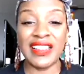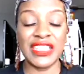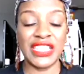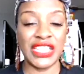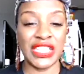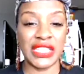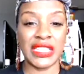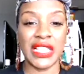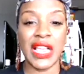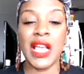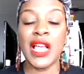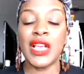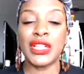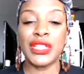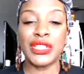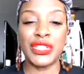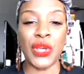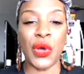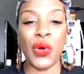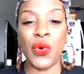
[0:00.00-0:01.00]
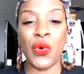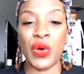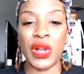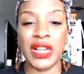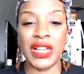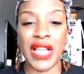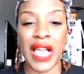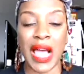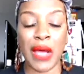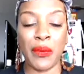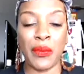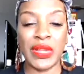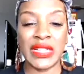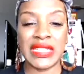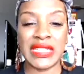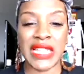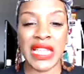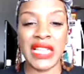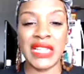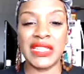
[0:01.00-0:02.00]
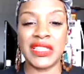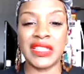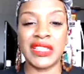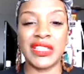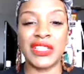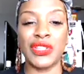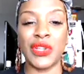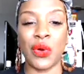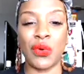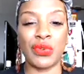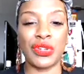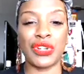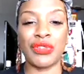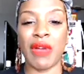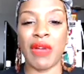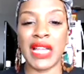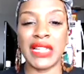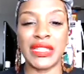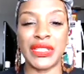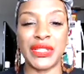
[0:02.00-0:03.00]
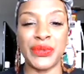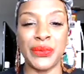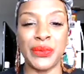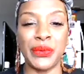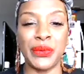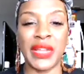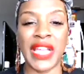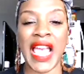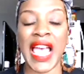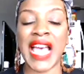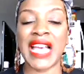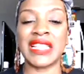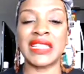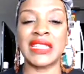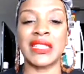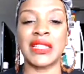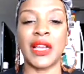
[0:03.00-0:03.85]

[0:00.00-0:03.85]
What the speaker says: Just don't, I would say, just don't try to cast,